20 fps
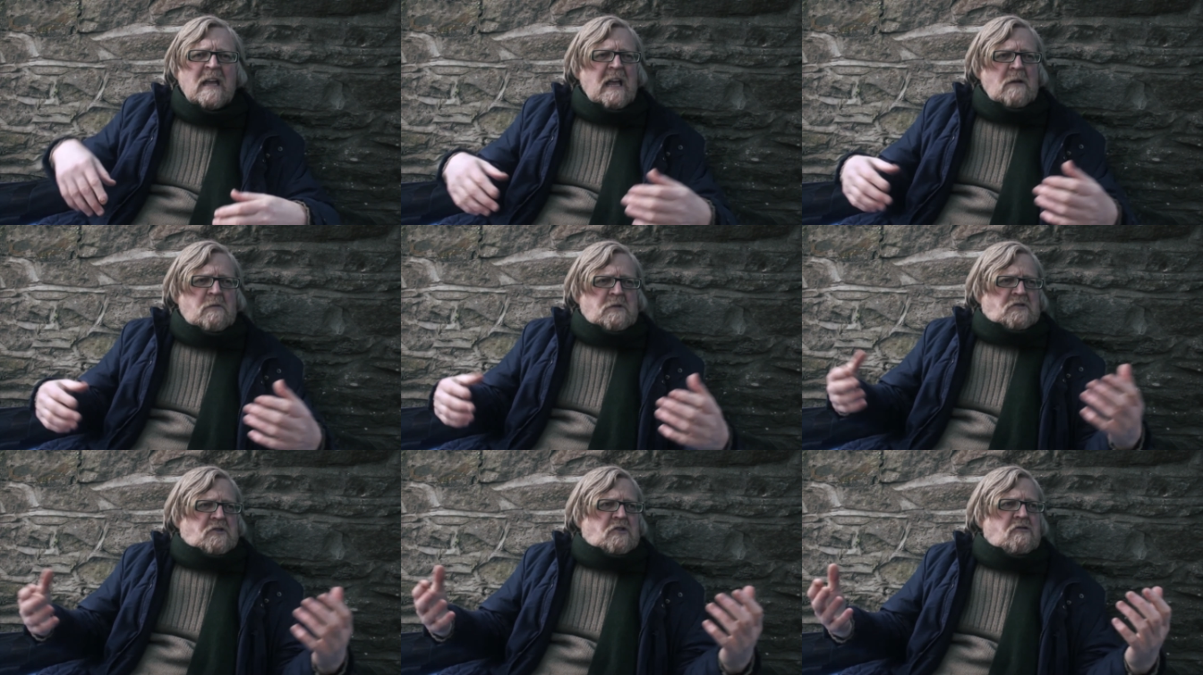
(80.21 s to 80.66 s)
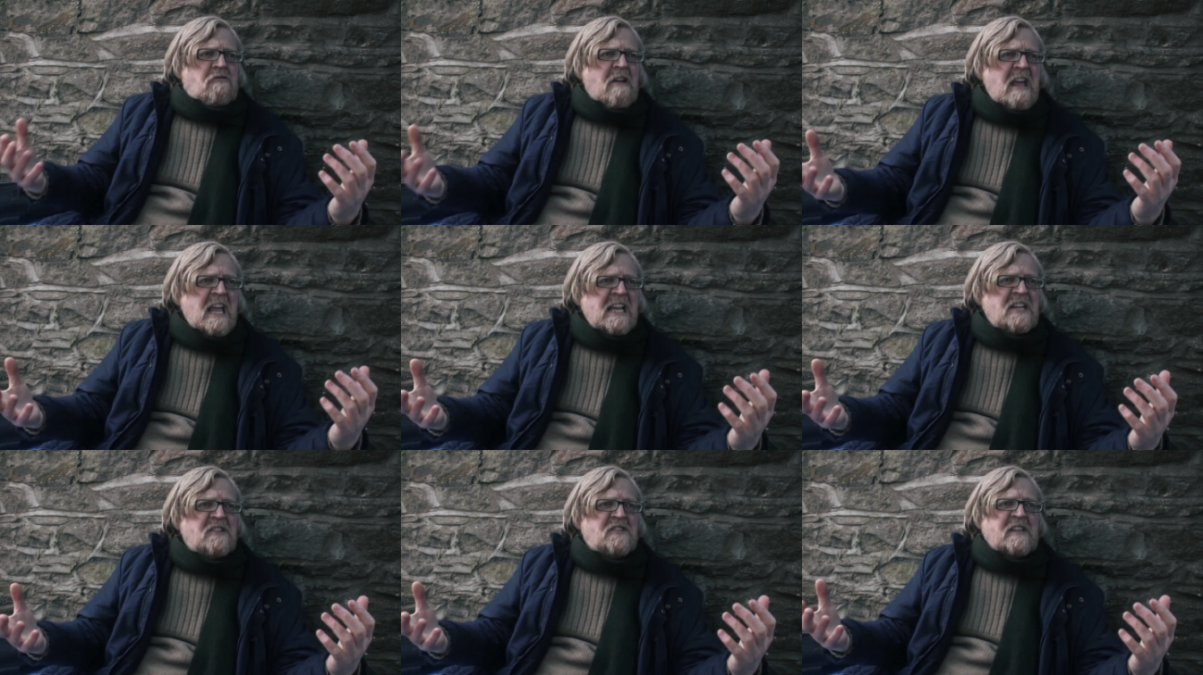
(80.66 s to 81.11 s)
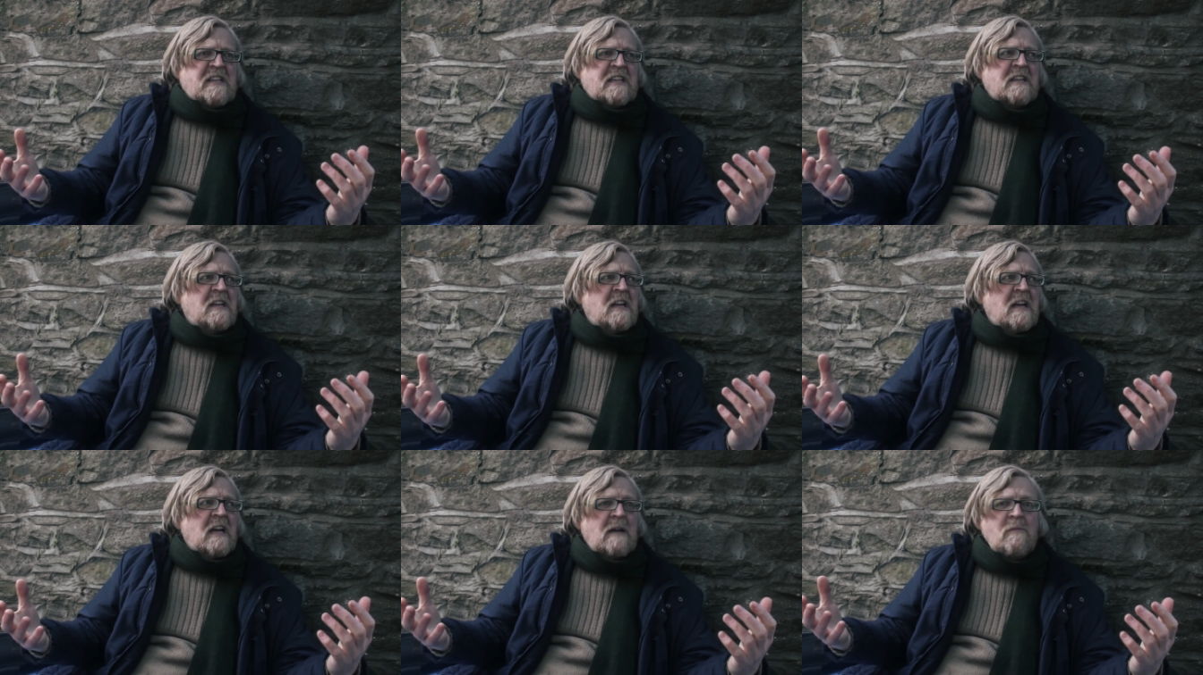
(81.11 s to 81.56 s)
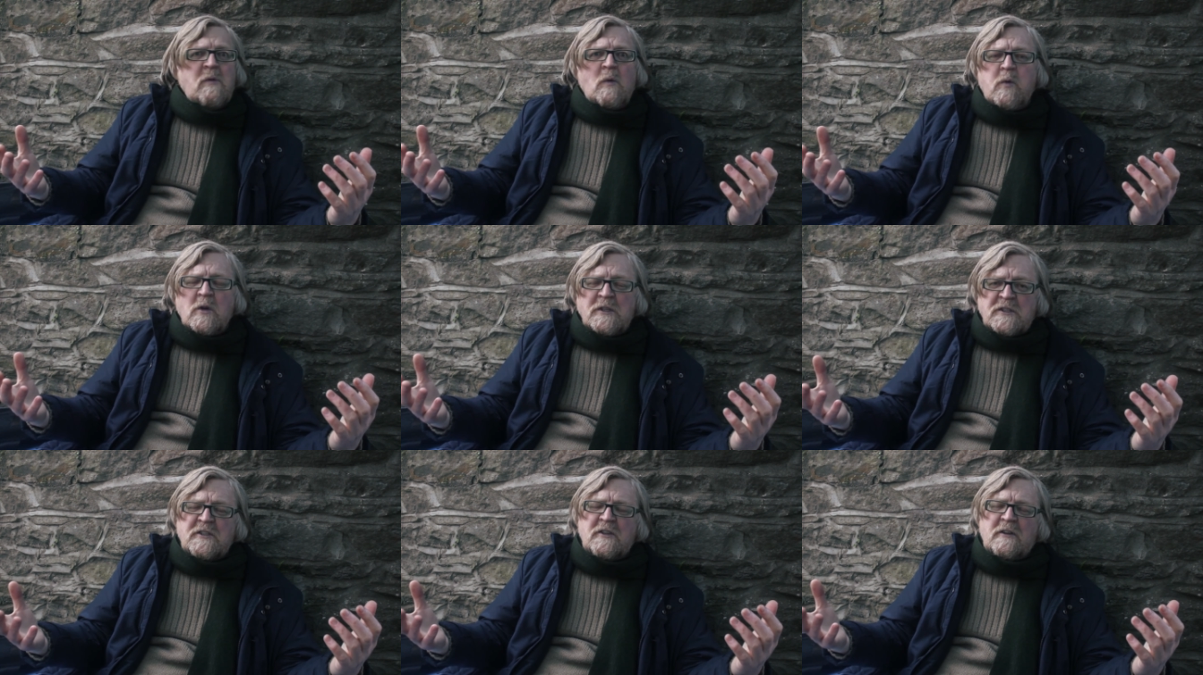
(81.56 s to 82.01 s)
It was crazy. I mean,
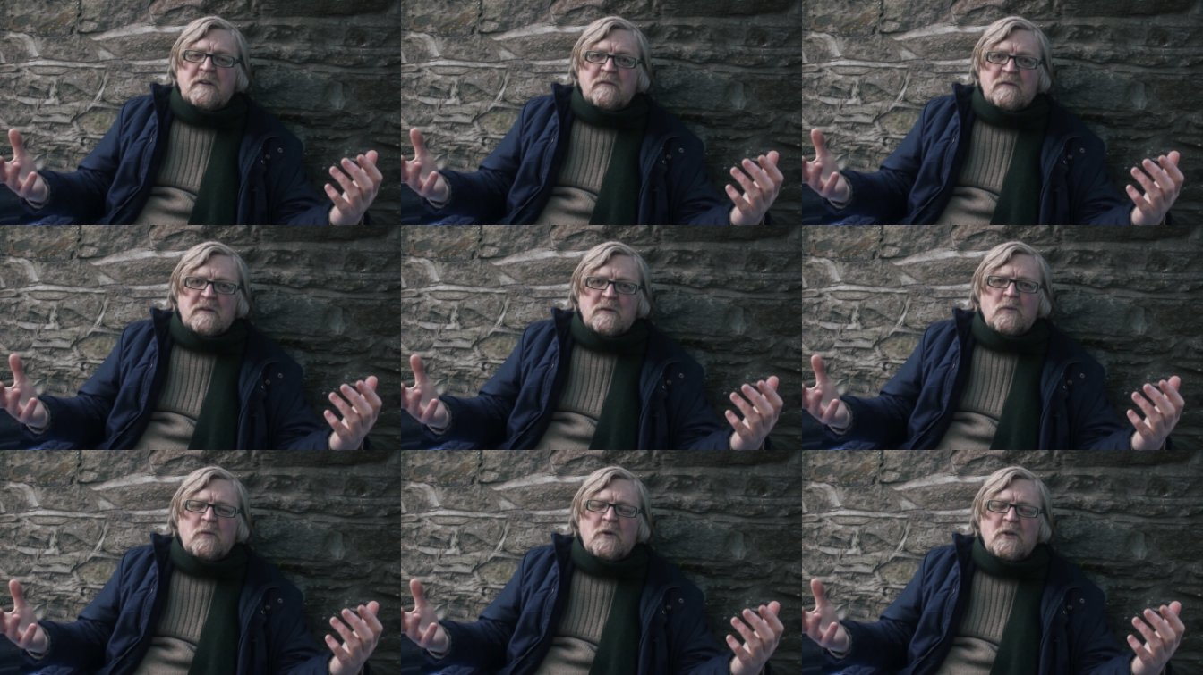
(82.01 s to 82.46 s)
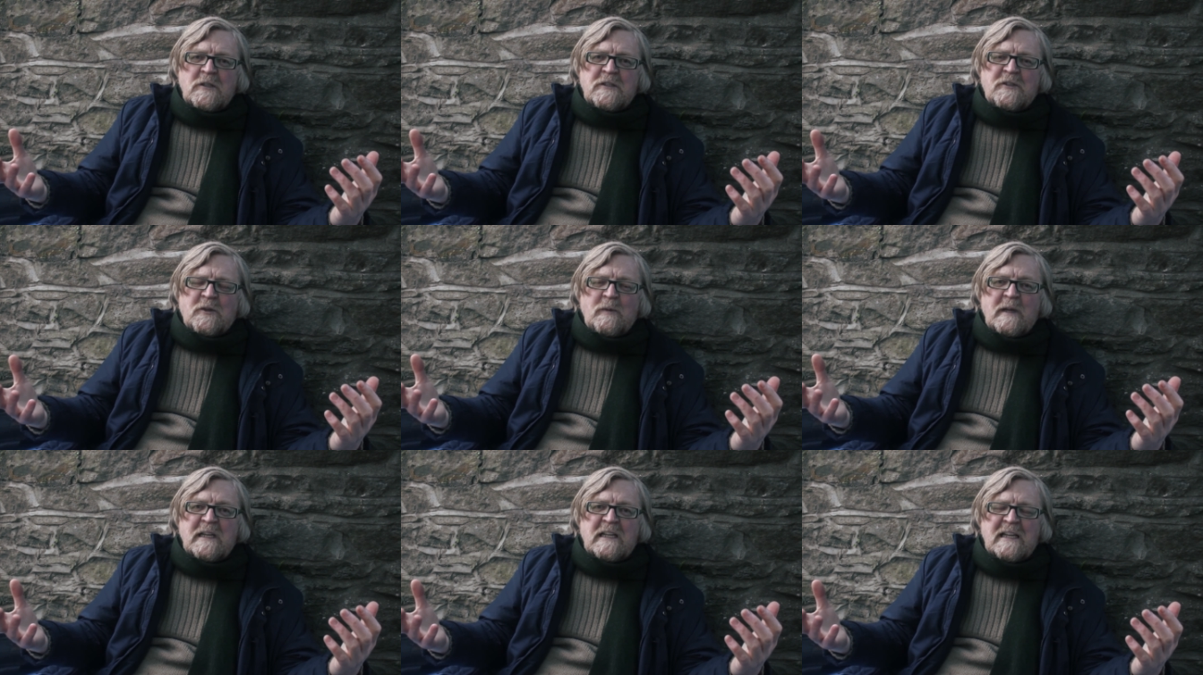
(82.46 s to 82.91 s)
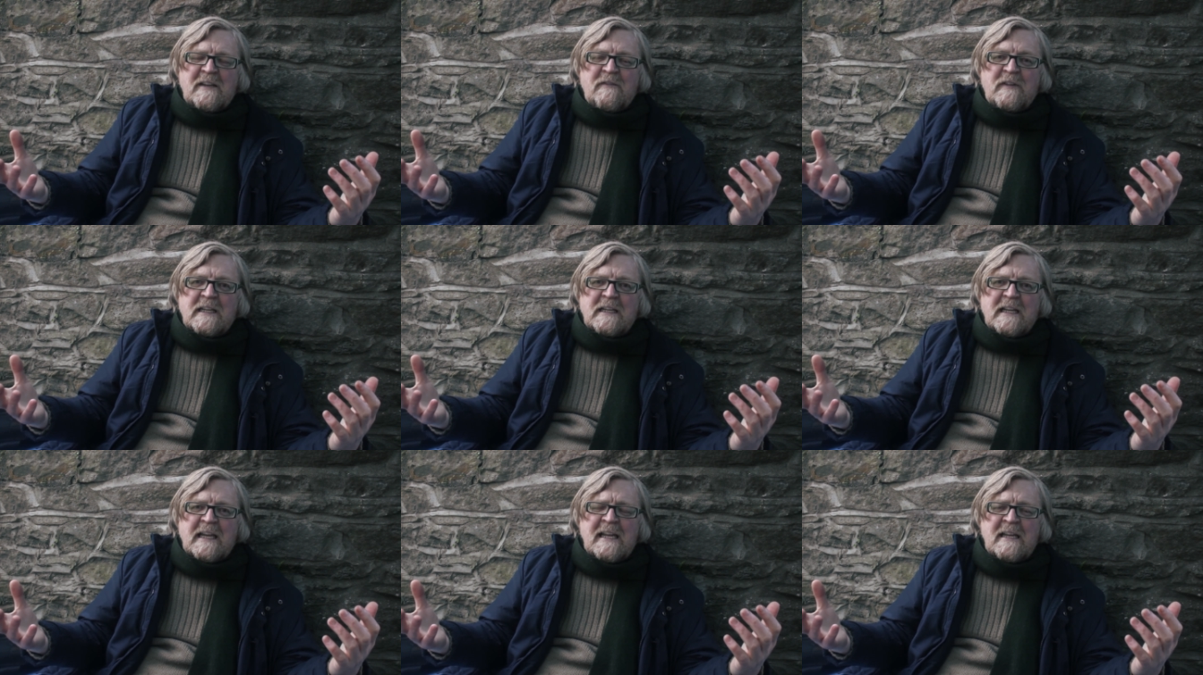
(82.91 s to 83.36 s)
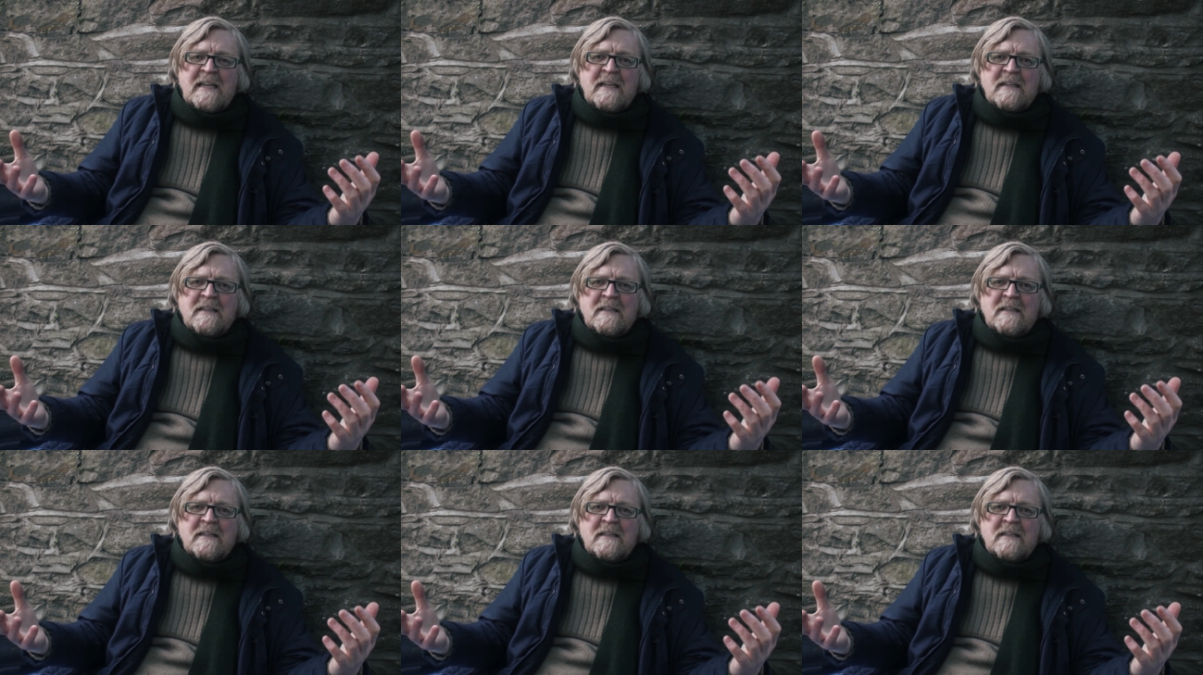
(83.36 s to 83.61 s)
what sort of a world do we live in, eh?